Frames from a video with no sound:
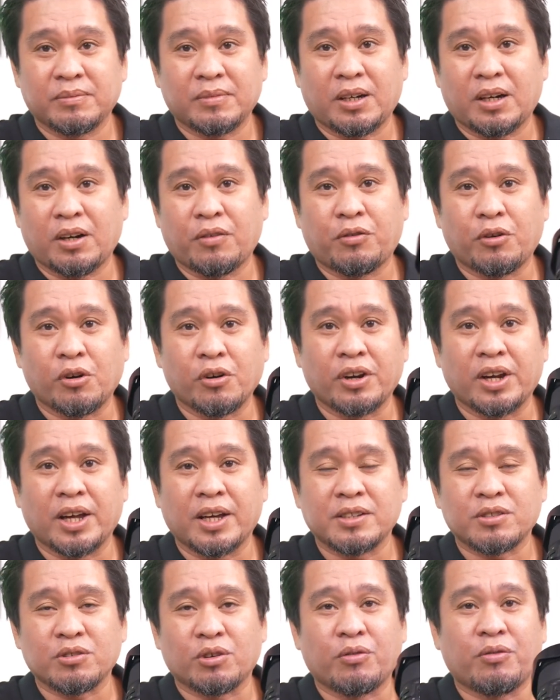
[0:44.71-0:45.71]
a four
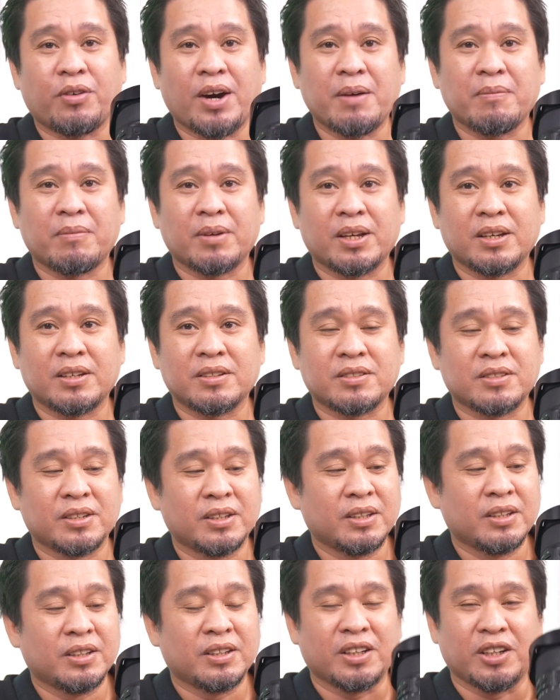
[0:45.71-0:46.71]
lens or five lens
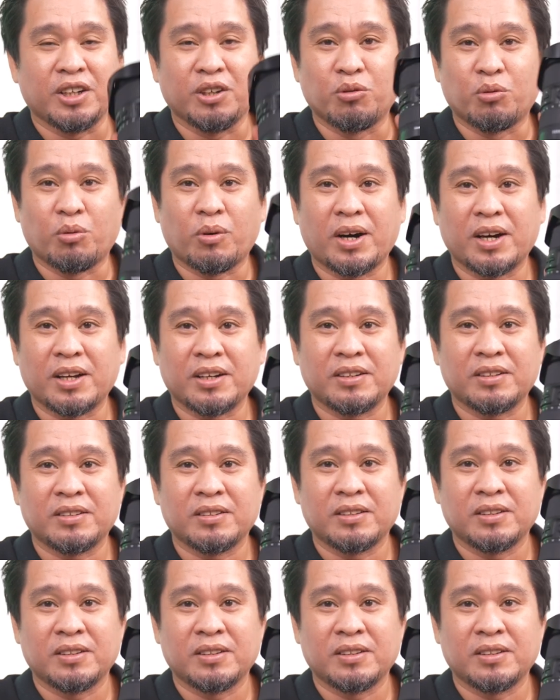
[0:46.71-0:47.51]
in one